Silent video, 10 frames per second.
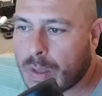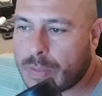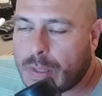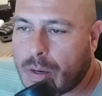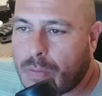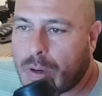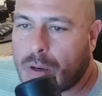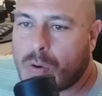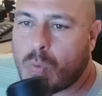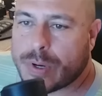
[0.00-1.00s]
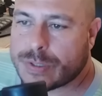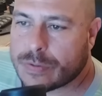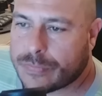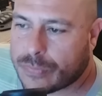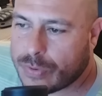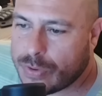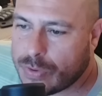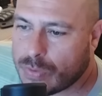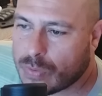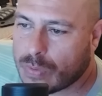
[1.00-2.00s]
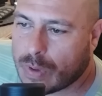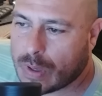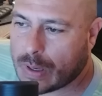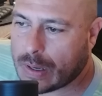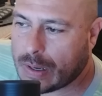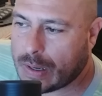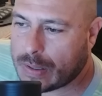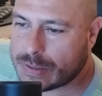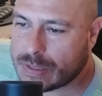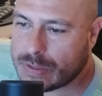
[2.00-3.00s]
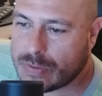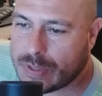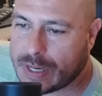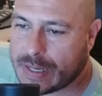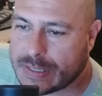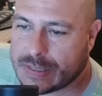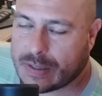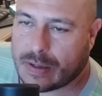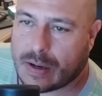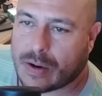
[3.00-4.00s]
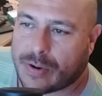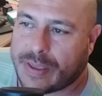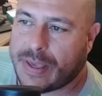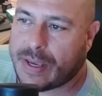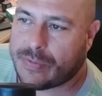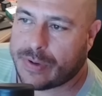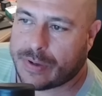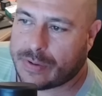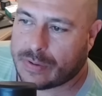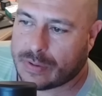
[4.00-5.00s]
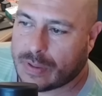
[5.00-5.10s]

Now, question for you, since you guys are our carrier,